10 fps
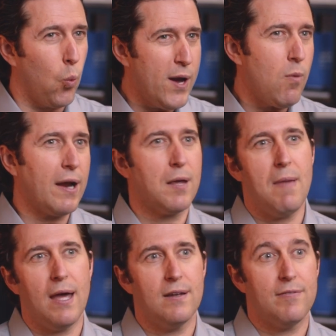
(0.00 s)
we
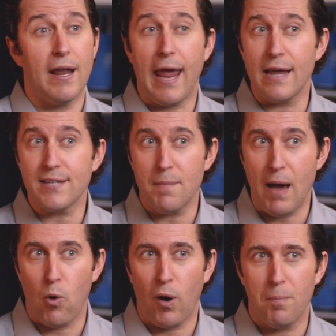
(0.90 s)
recommend that
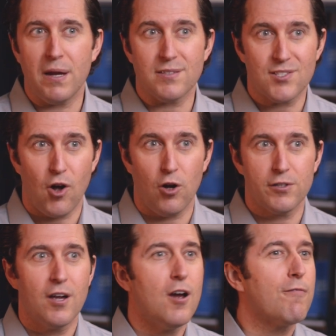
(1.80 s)
anti-malware be
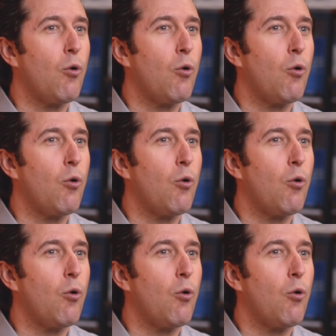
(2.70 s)
installed